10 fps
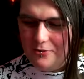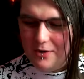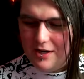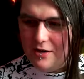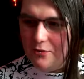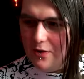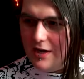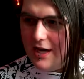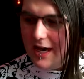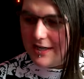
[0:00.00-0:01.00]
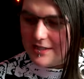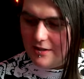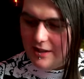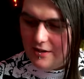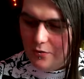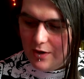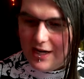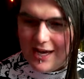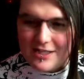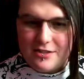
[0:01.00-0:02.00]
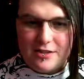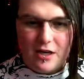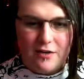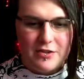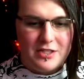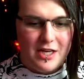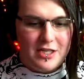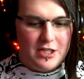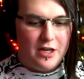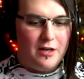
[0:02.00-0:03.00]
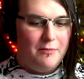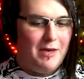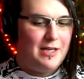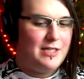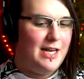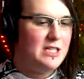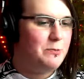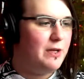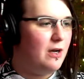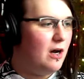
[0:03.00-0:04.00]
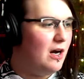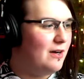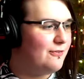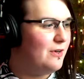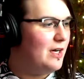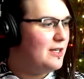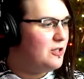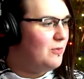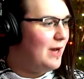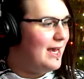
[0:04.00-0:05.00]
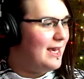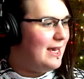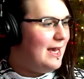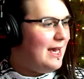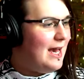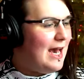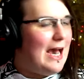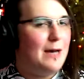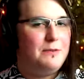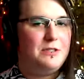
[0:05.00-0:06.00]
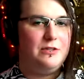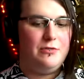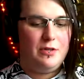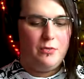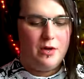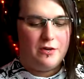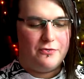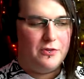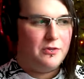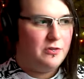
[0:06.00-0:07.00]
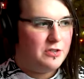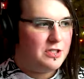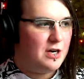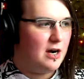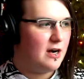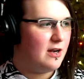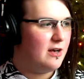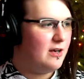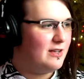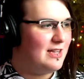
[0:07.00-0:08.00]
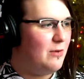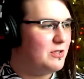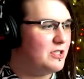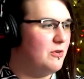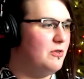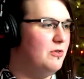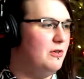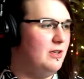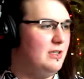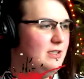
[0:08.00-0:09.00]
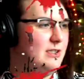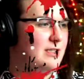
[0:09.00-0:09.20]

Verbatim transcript: What a what an excellent what an excellent conversation. Man, today's been off to a absolutely wonderful start. That was so cool.